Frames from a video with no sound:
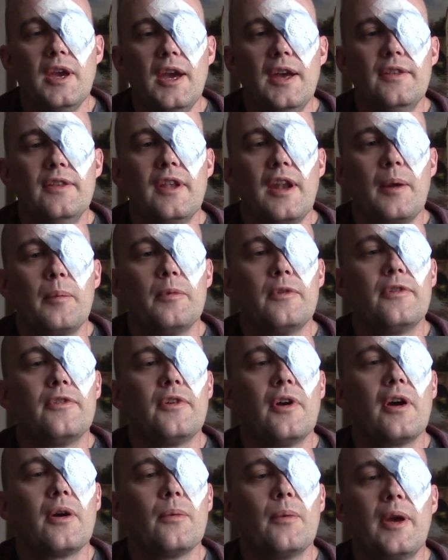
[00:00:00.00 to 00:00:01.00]
then I would
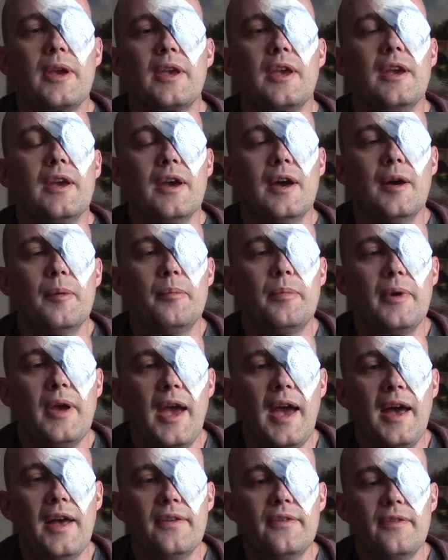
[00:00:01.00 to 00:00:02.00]
start waking up
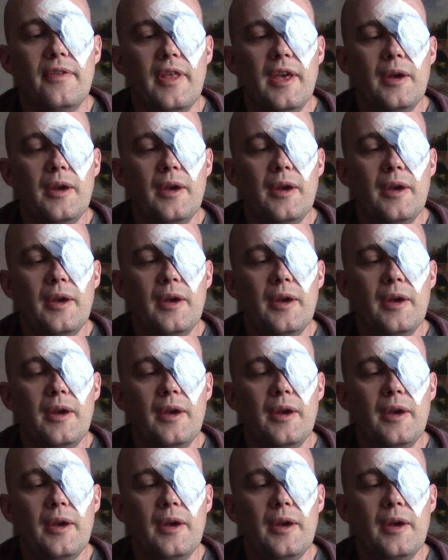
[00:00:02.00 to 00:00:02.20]
as